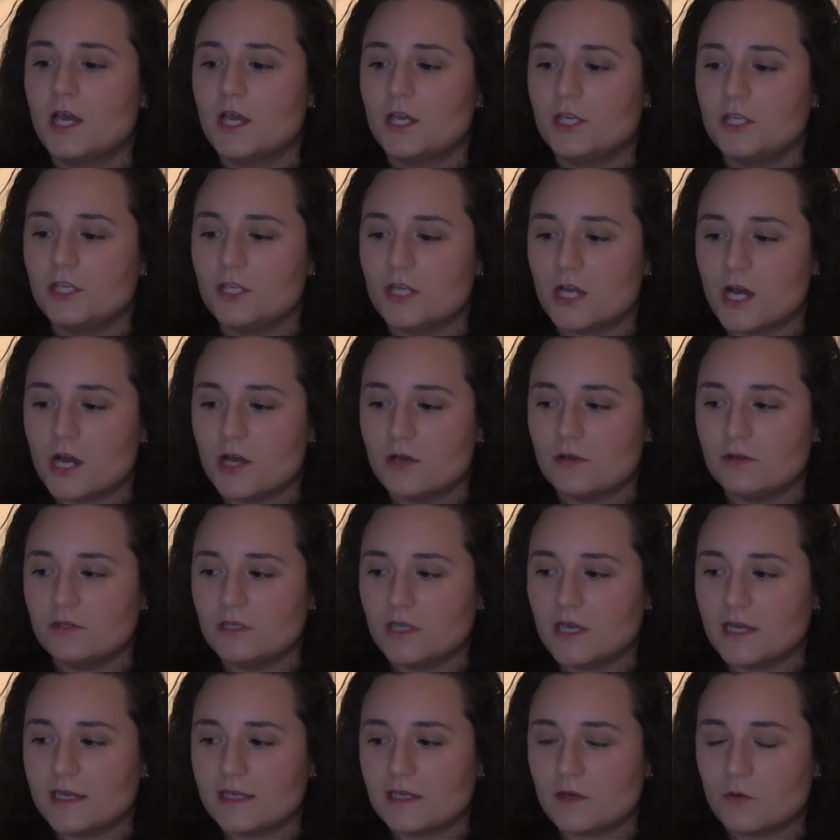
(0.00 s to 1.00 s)
you know,
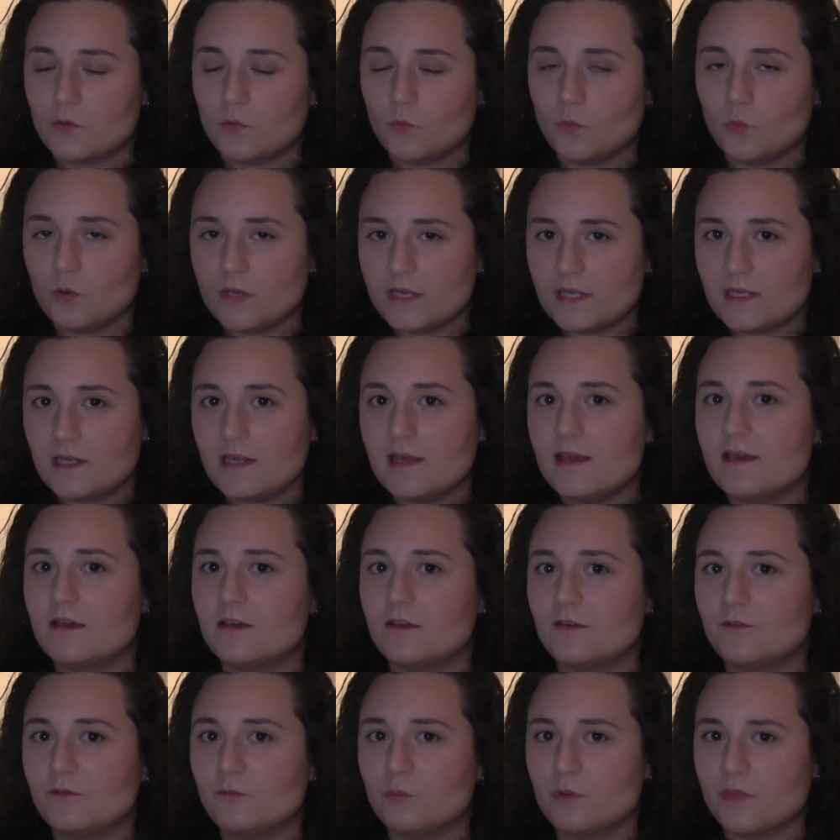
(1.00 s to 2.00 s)
like we
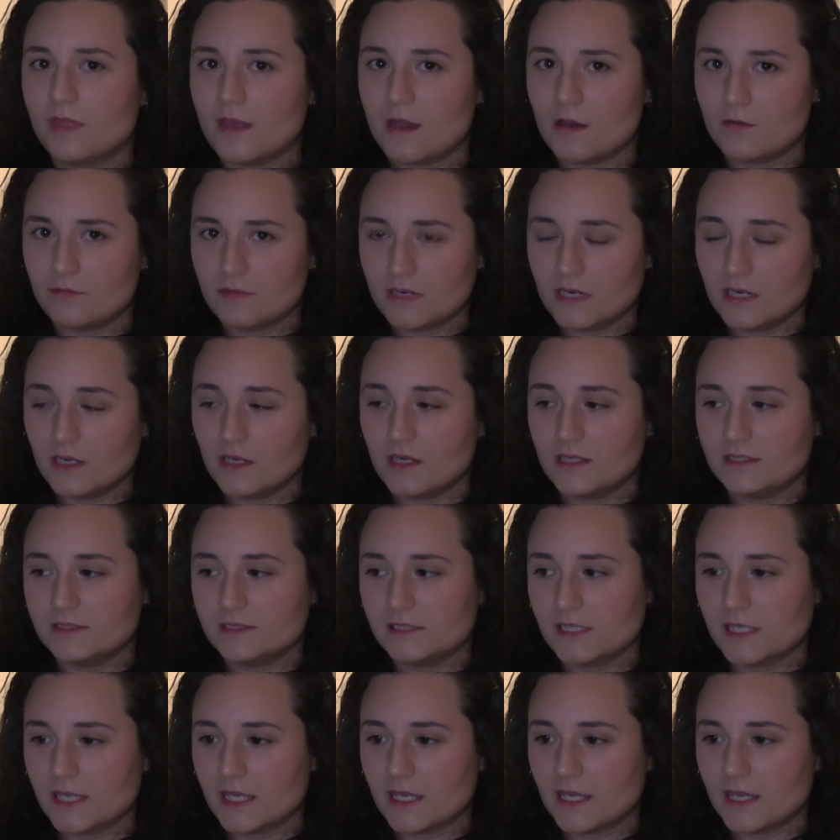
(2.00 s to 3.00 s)
live without
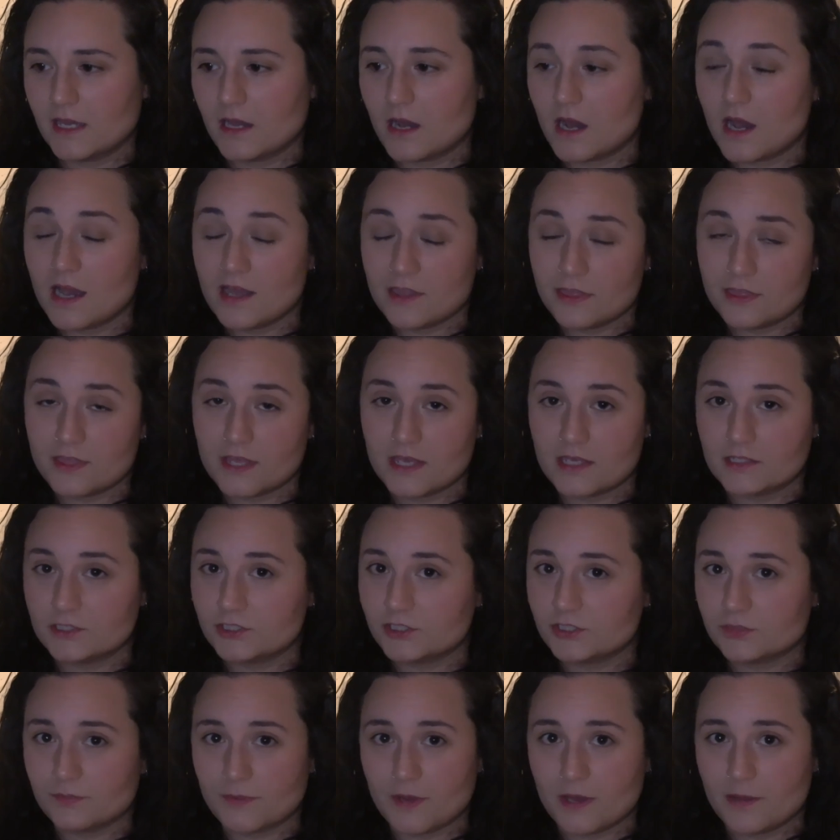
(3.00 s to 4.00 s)
realizing it, I think,
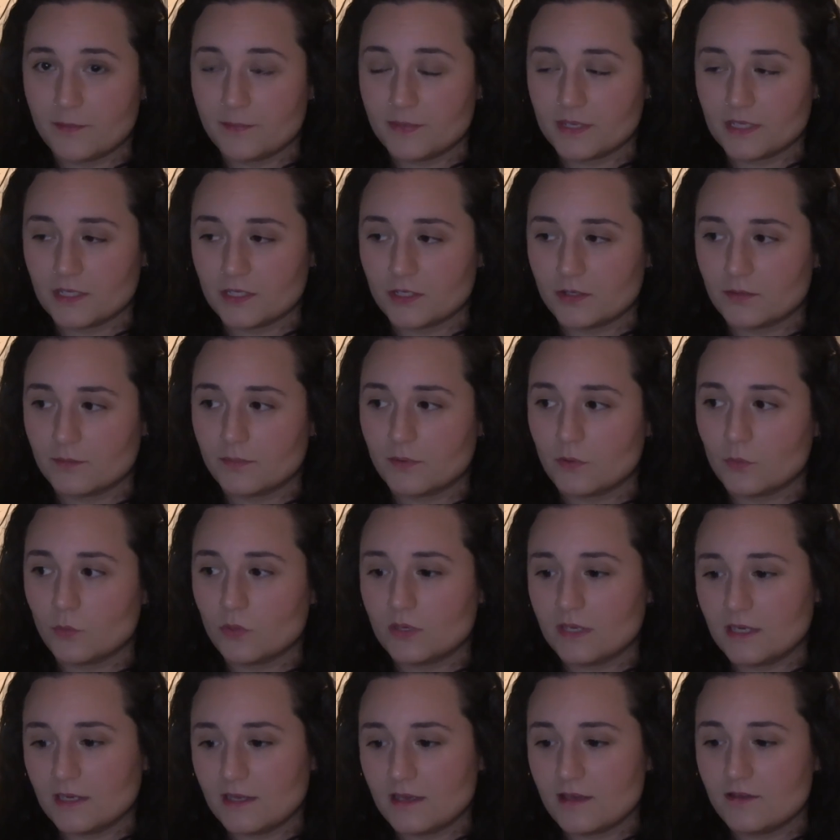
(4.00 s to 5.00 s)
just my opinion, but
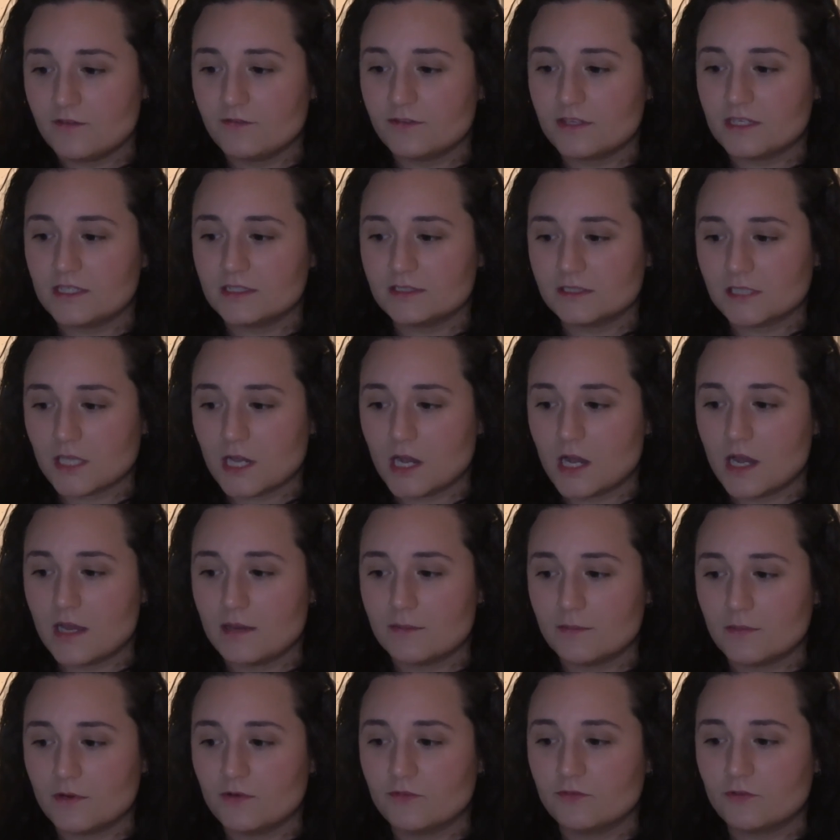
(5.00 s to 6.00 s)
we live in a
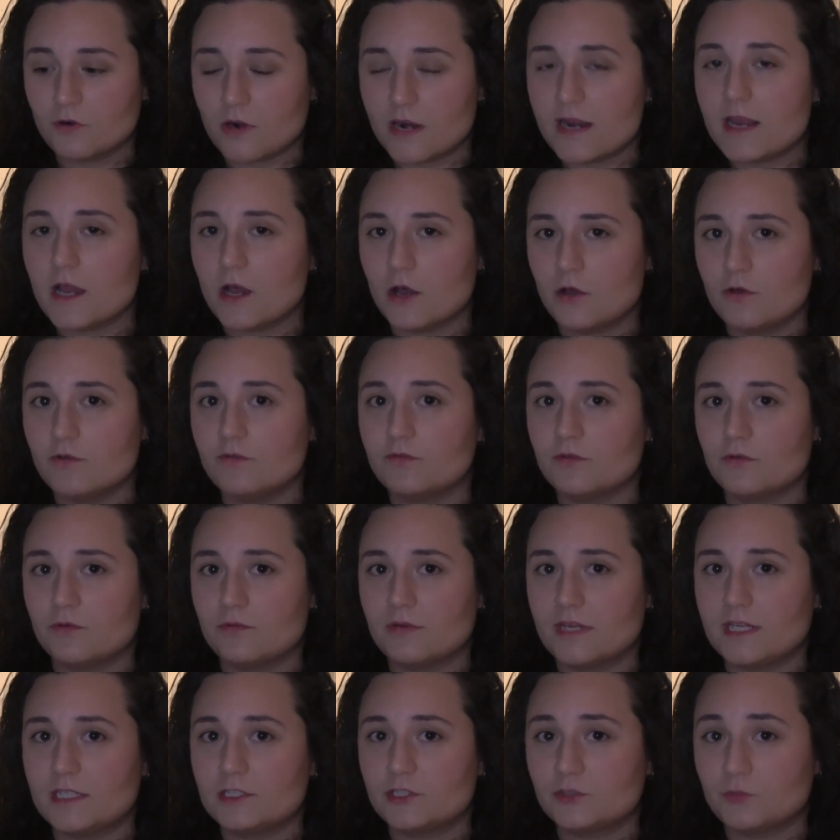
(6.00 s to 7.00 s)
time of great
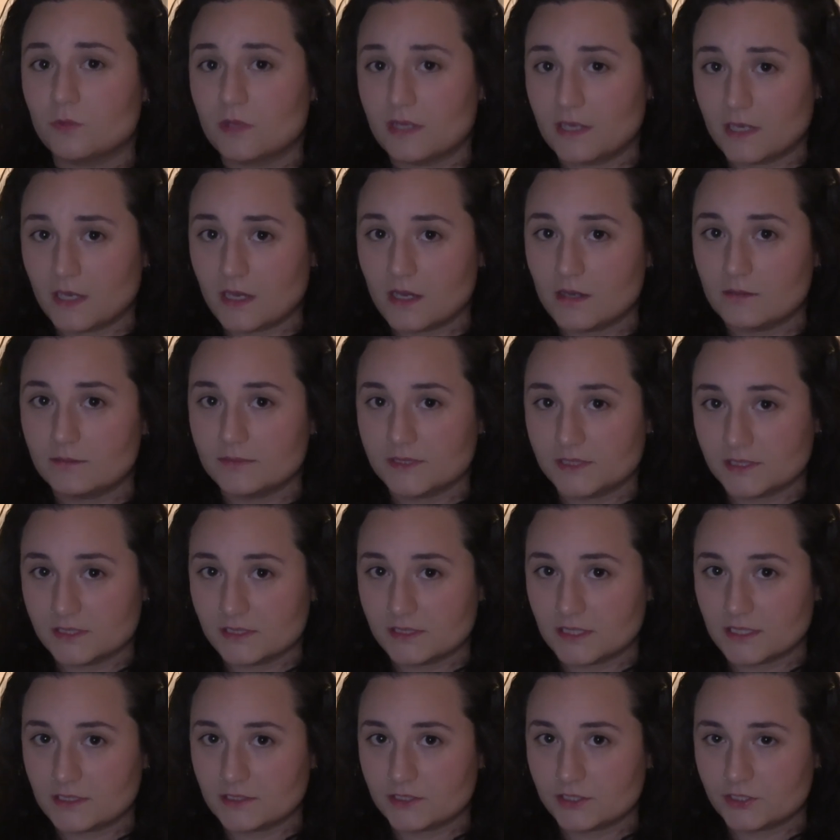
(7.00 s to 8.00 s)
overreach when it comes to
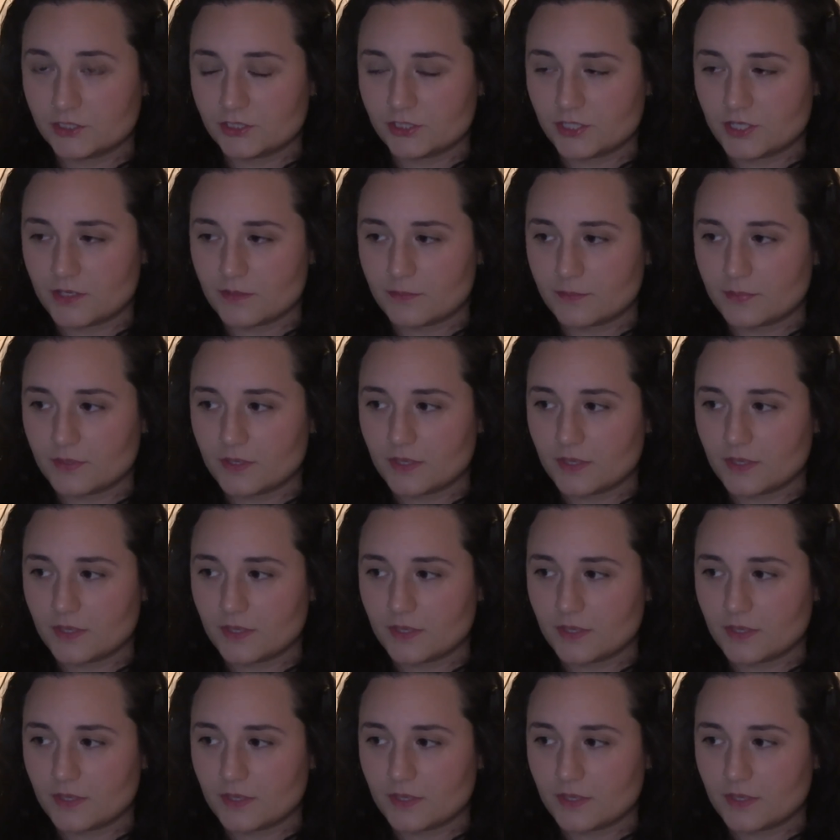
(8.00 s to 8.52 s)
censorship.